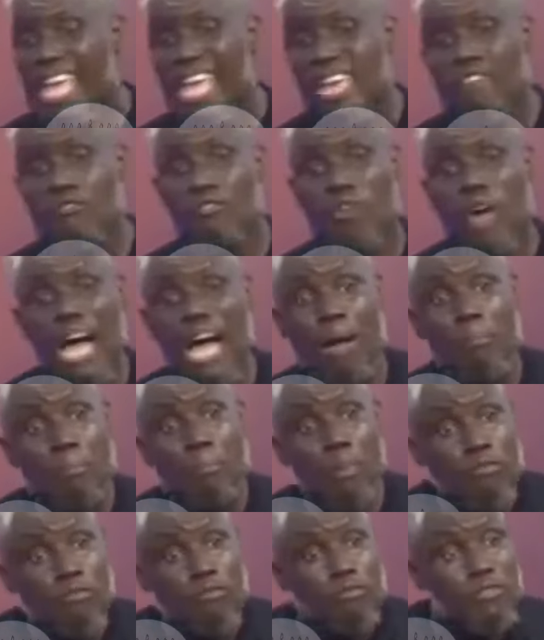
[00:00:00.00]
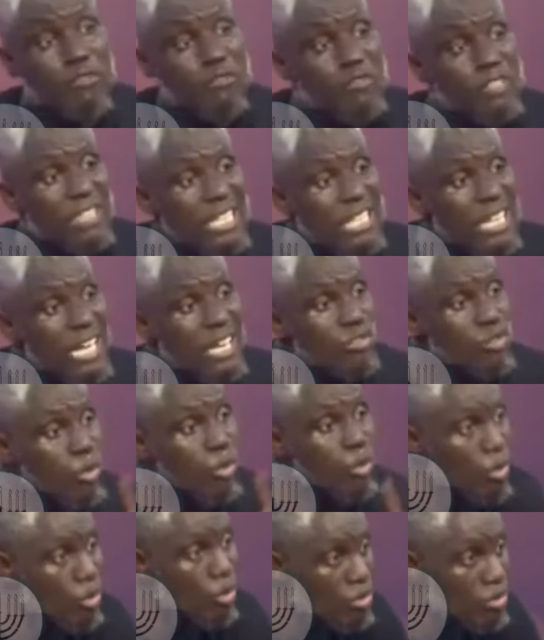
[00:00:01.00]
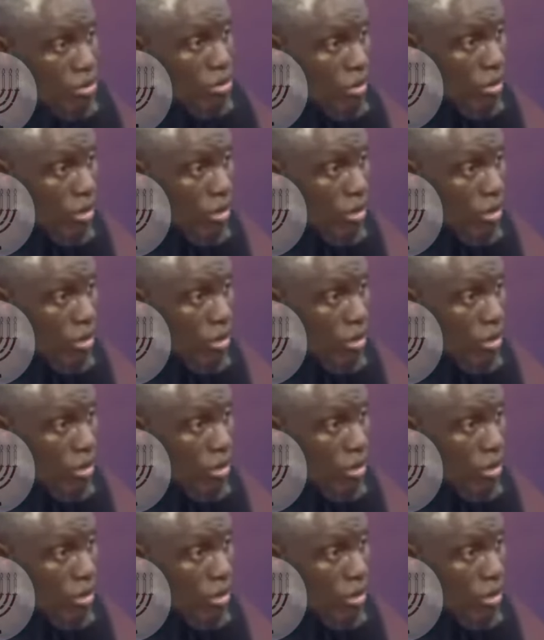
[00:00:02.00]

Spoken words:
if you are above 15 years old